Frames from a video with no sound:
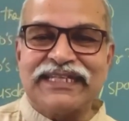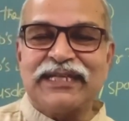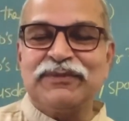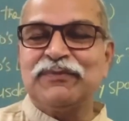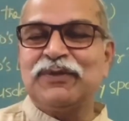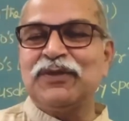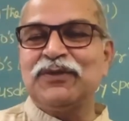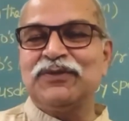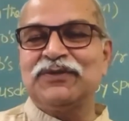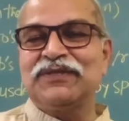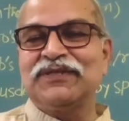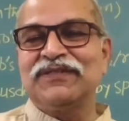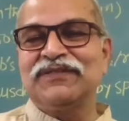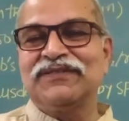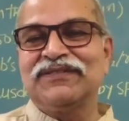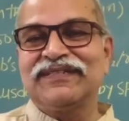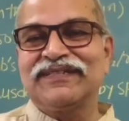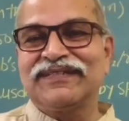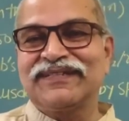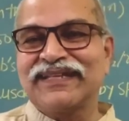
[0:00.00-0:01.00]
about
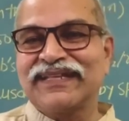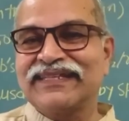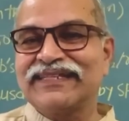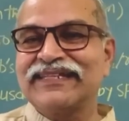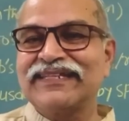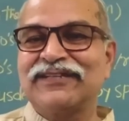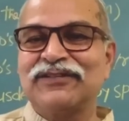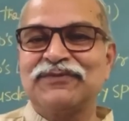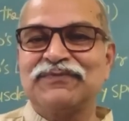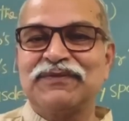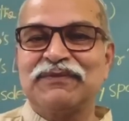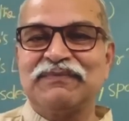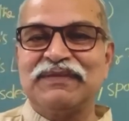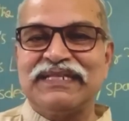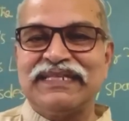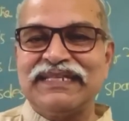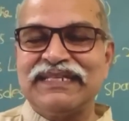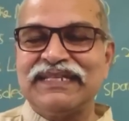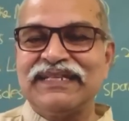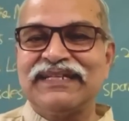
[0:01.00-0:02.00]
the structure of the
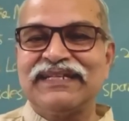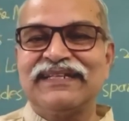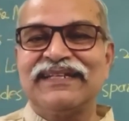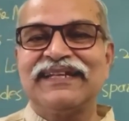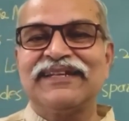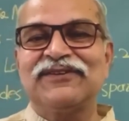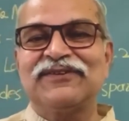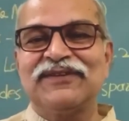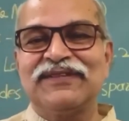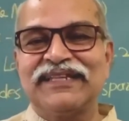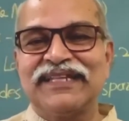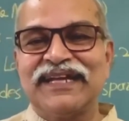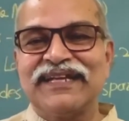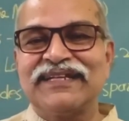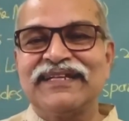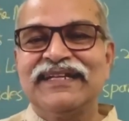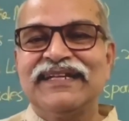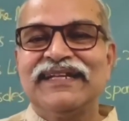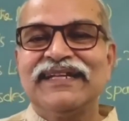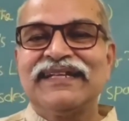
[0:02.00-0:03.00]
material and all
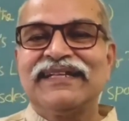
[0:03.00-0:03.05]
that,